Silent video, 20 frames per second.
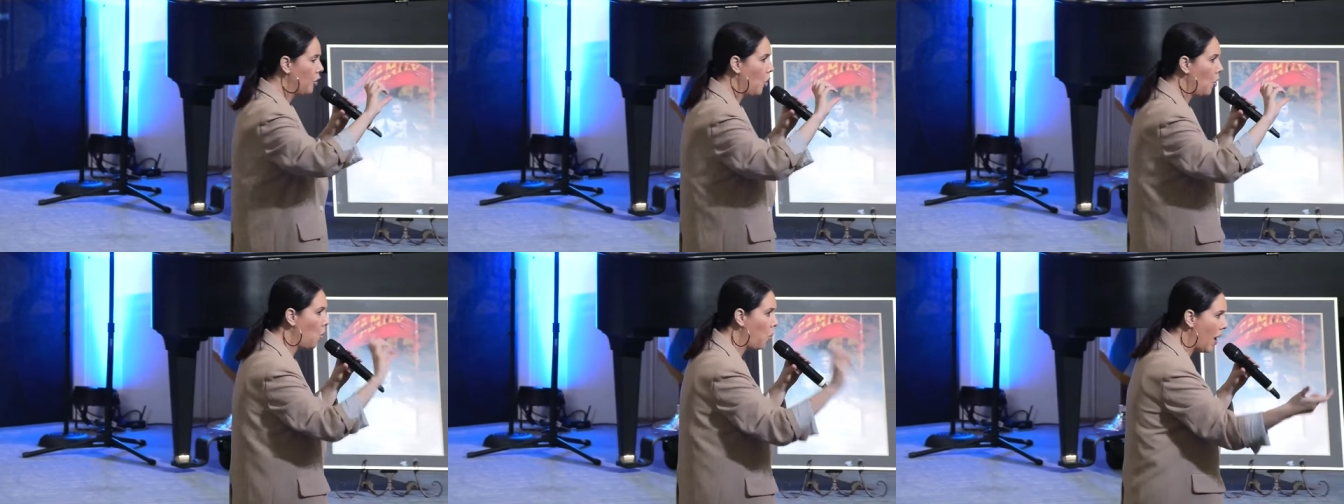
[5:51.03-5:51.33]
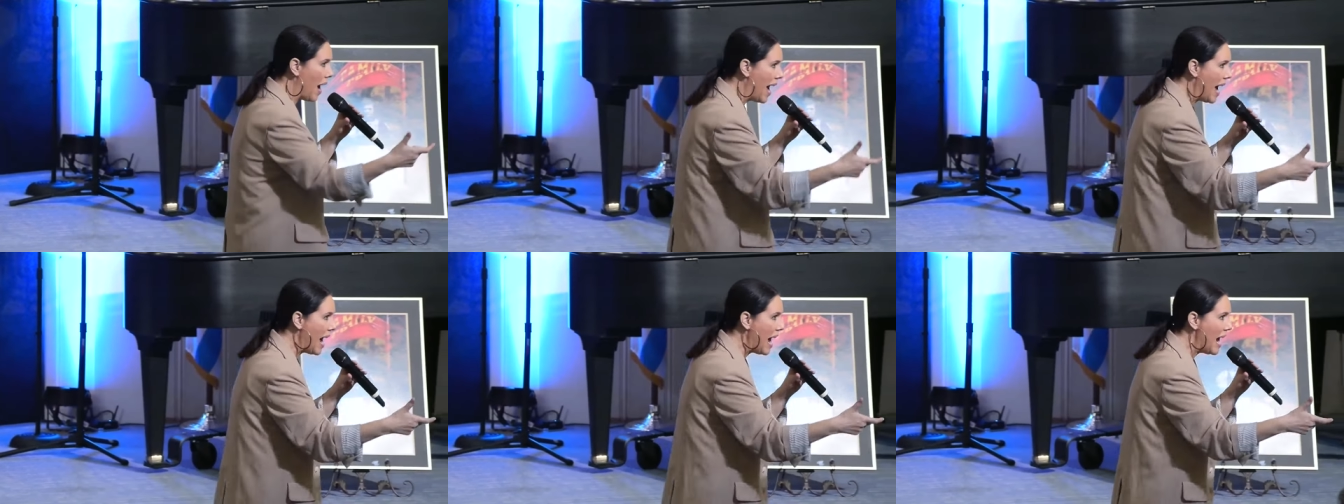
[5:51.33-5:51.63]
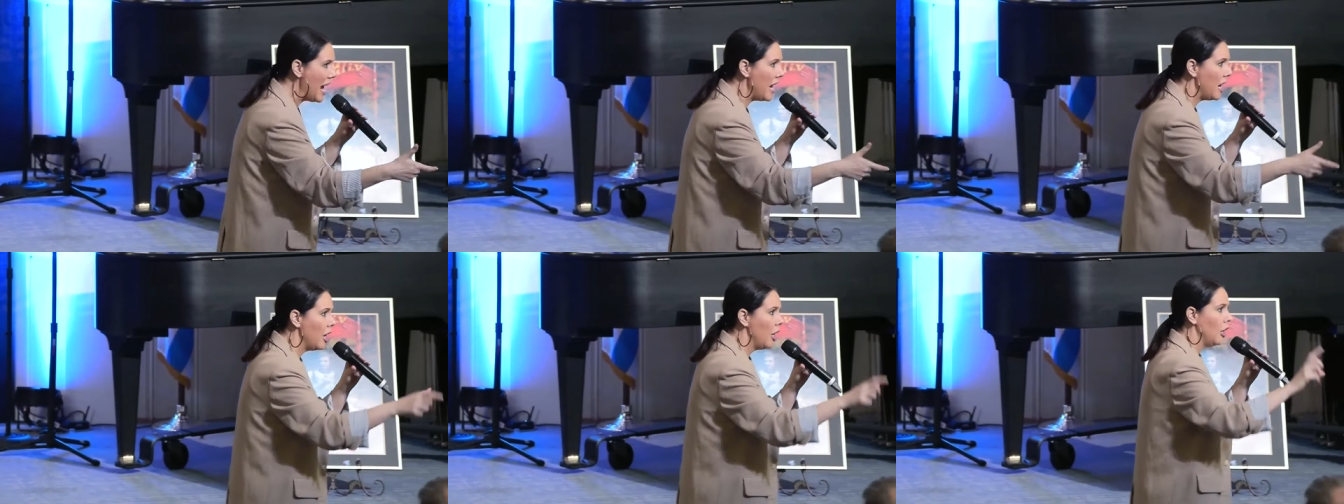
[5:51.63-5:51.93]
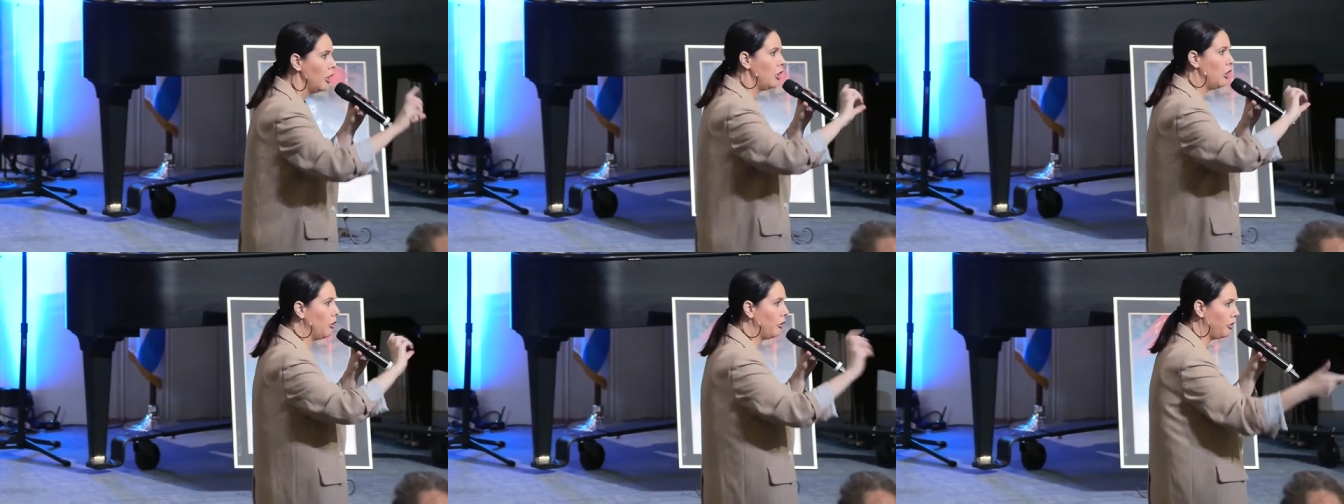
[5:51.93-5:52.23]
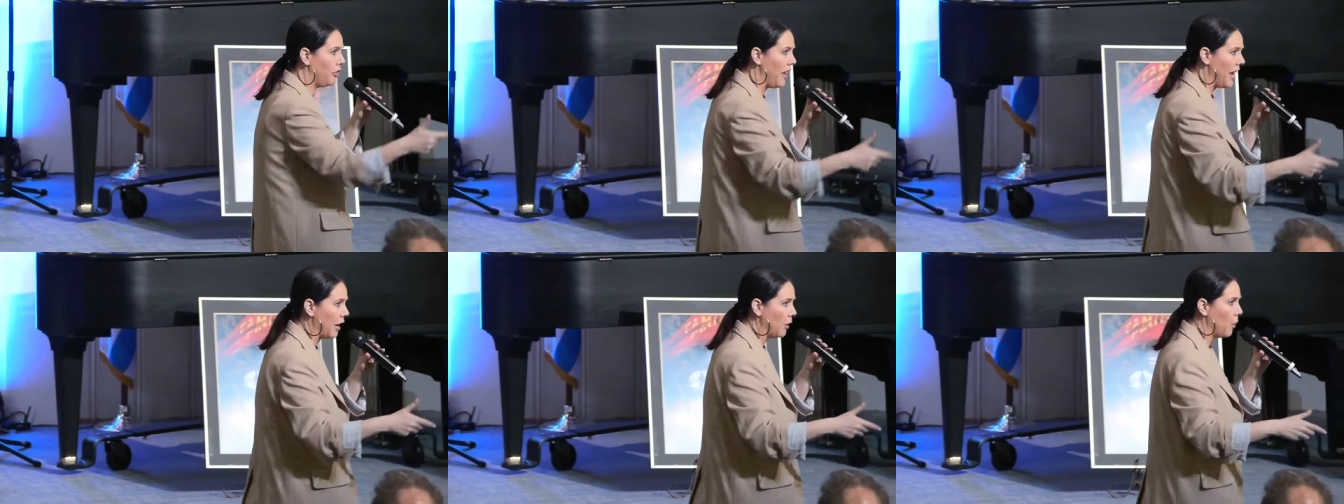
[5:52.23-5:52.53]
the way you
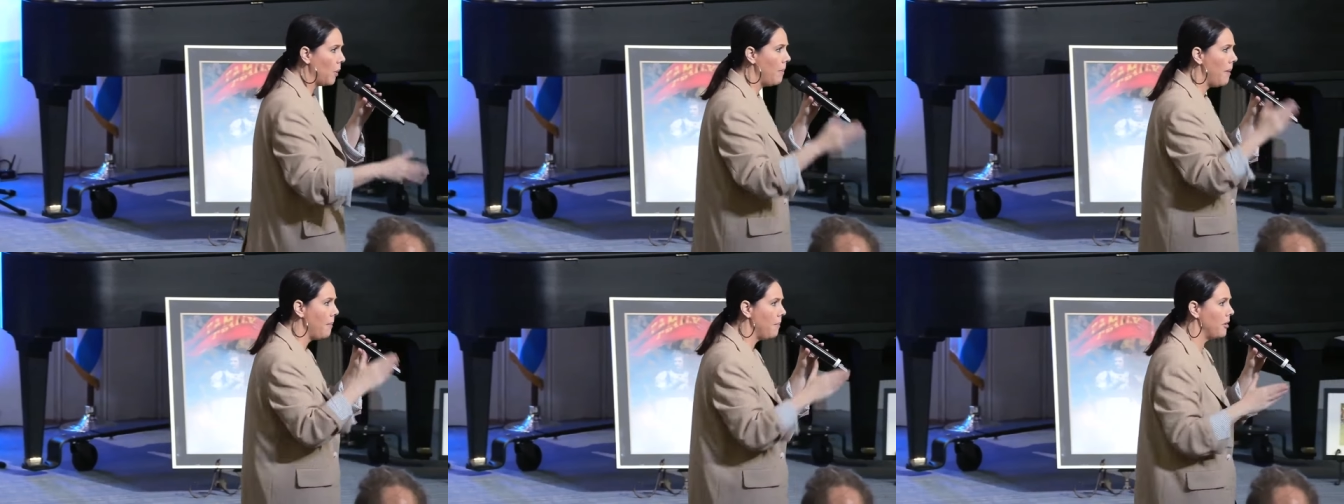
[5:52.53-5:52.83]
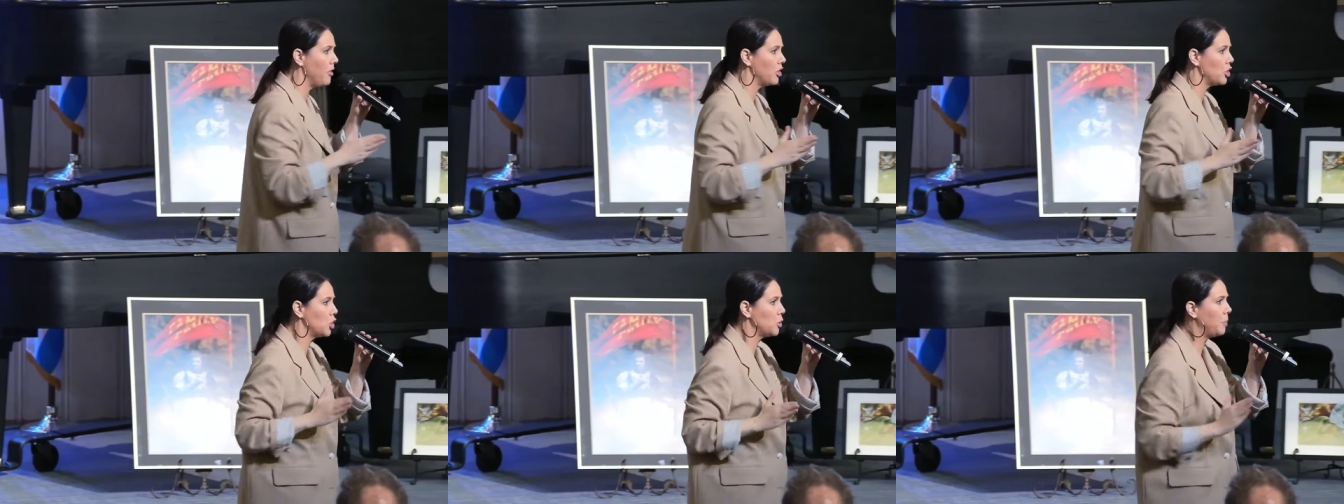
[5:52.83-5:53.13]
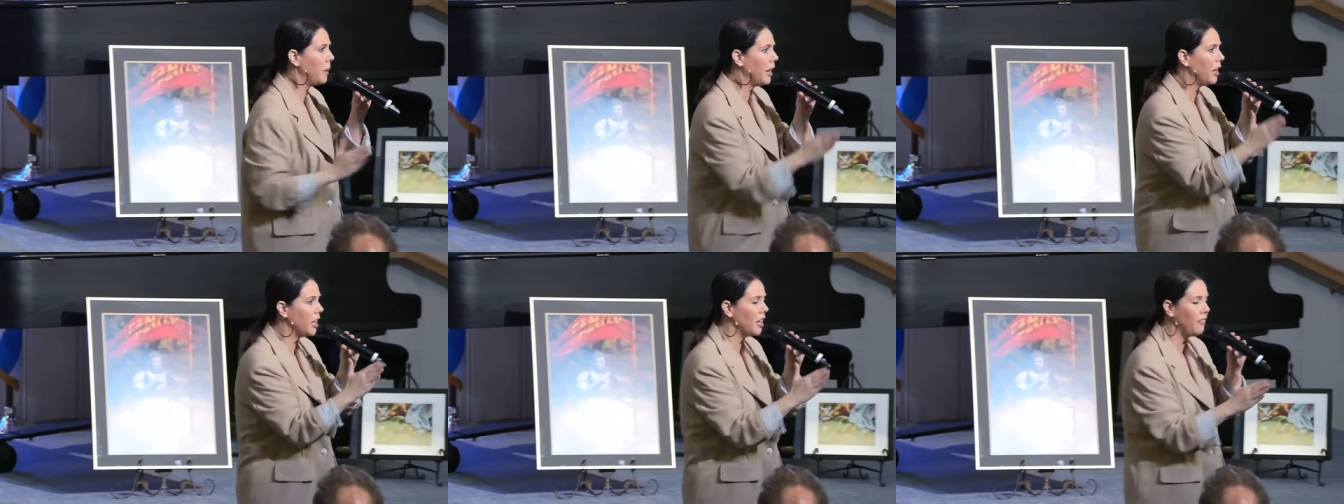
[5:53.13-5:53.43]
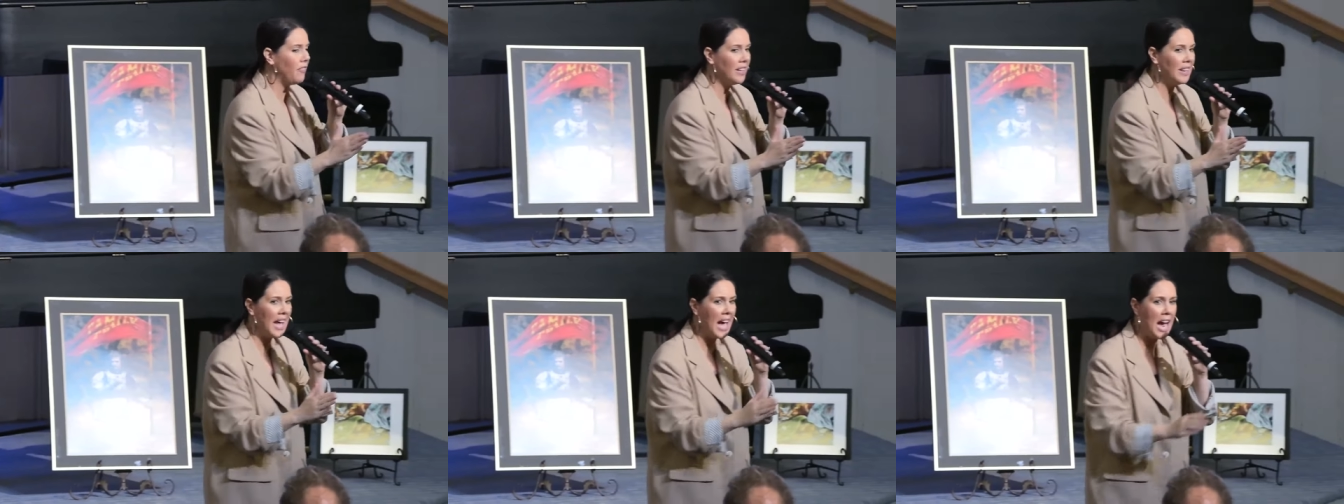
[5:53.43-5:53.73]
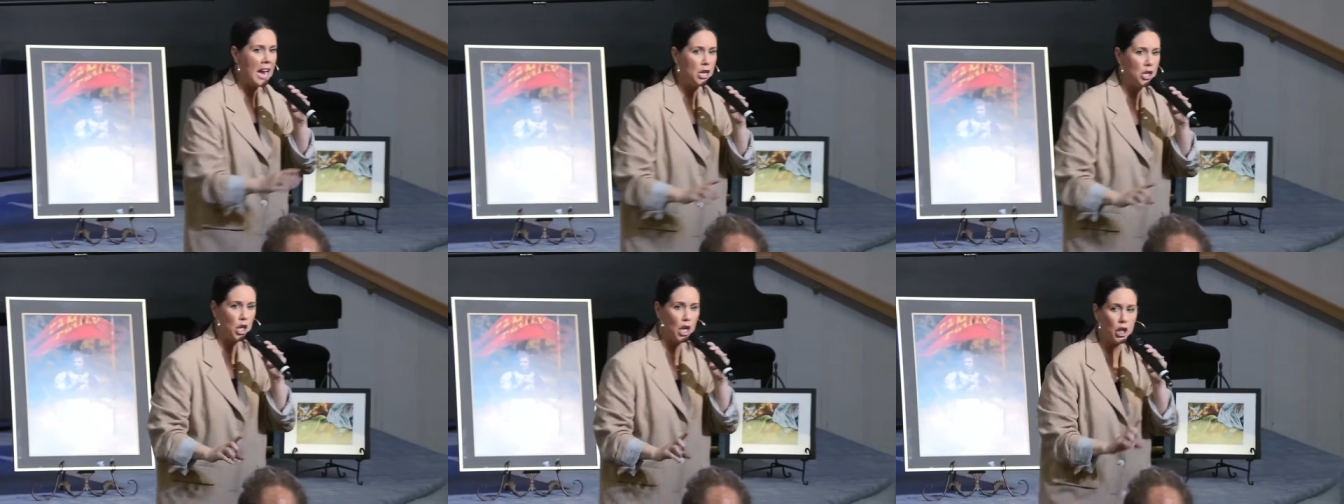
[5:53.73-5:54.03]
think. Remember, the spirit of
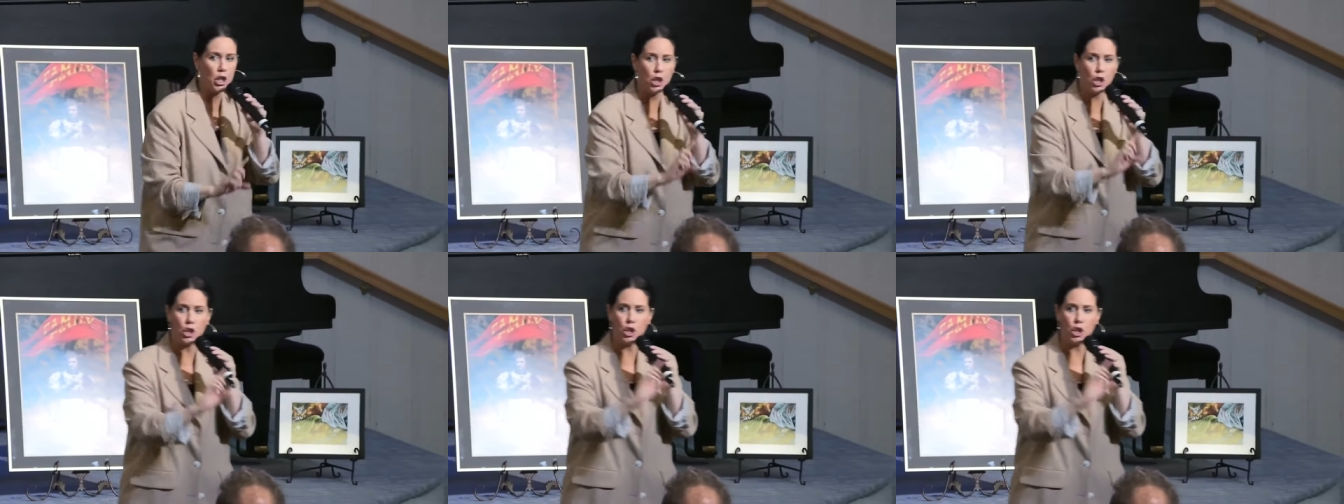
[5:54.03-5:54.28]
Elijah